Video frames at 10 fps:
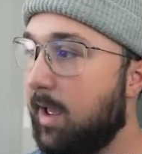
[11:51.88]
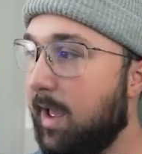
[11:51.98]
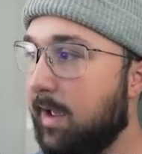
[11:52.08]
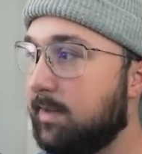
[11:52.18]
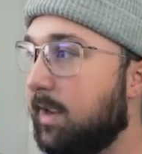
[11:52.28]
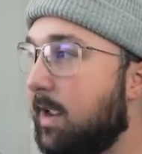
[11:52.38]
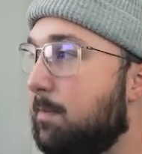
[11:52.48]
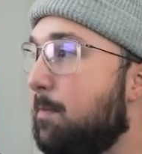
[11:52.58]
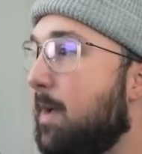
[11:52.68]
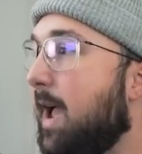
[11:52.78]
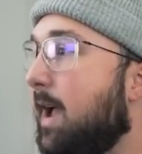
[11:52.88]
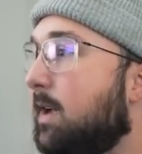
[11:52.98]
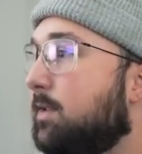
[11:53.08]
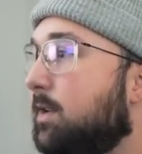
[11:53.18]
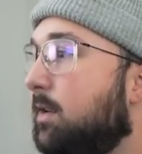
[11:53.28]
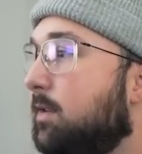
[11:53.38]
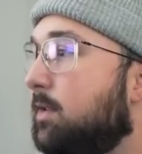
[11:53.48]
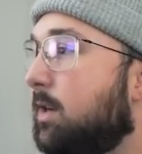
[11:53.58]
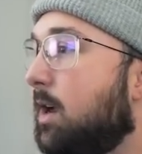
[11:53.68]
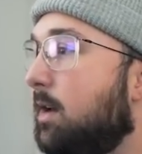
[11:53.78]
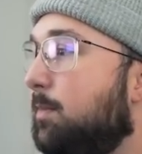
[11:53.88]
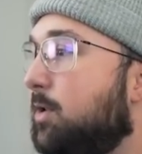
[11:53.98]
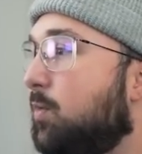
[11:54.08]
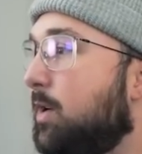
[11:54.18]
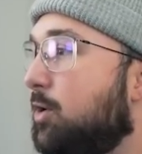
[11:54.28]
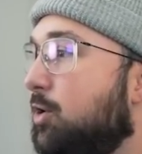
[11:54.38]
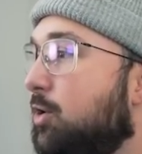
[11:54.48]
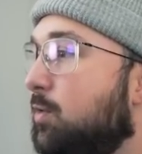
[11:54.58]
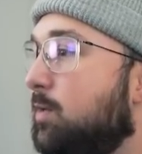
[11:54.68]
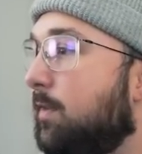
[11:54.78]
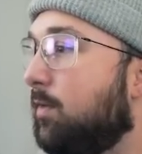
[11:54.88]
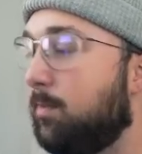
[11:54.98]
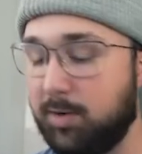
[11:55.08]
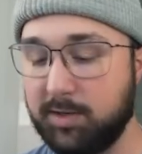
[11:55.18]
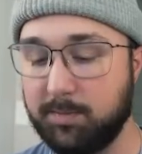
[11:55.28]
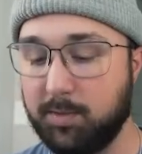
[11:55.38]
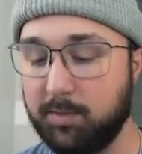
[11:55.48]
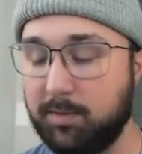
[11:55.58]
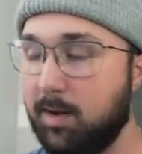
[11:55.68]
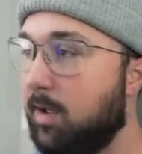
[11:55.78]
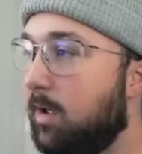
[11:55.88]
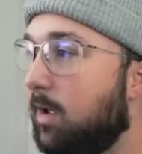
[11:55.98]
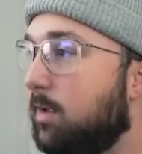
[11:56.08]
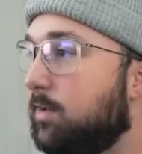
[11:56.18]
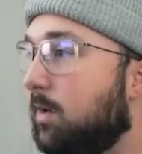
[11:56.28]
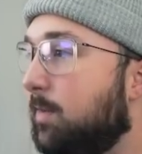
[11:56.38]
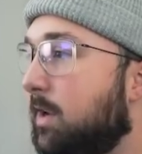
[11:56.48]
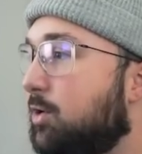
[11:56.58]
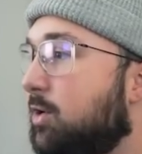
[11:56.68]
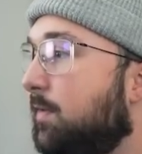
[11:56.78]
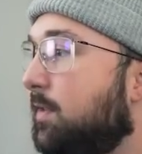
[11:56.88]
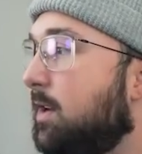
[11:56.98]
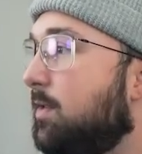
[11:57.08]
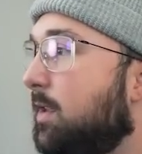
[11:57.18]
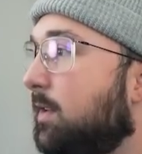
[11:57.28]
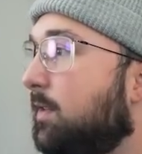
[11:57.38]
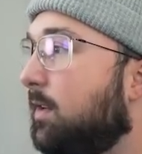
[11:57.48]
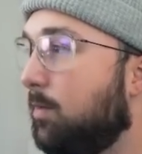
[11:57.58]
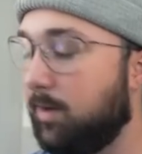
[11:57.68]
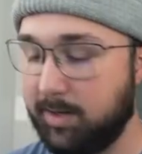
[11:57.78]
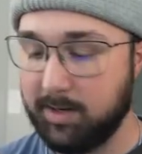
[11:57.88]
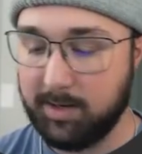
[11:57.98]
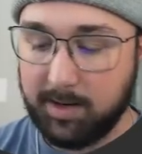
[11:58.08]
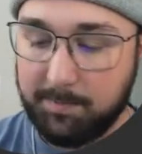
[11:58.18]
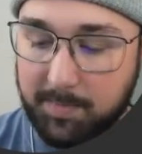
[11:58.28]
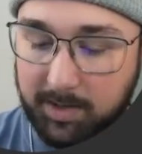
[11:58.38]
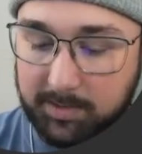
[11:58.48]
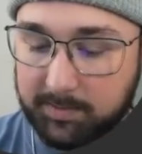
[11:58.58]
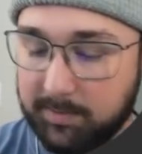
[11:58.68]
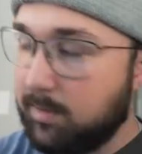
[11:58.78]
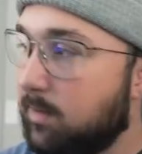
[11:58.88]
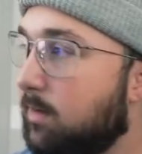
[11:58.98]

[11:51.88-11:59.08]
as a mask to cut between two different principled. So I'm going to hit Shift D on this, and we're going to get in a mix,